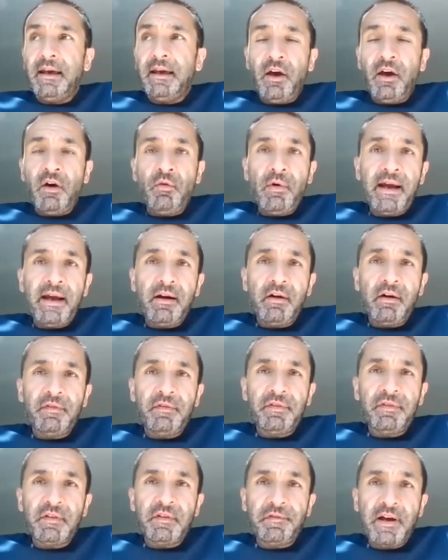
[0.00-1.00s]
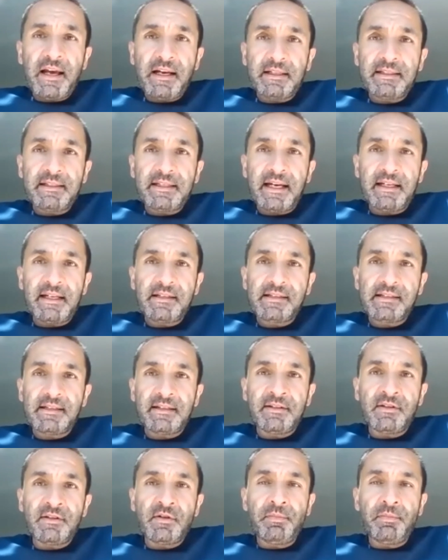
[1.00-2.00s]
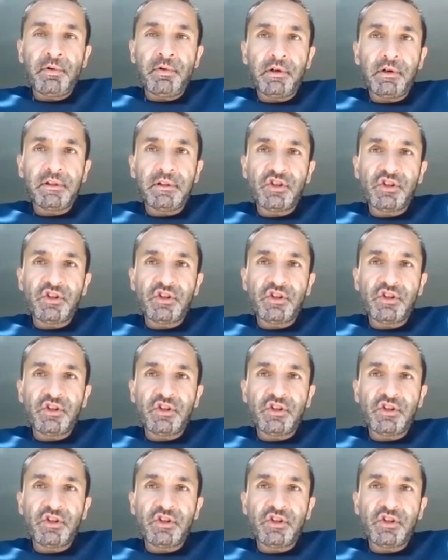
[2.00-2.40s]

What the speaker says: aware of the fact that the board,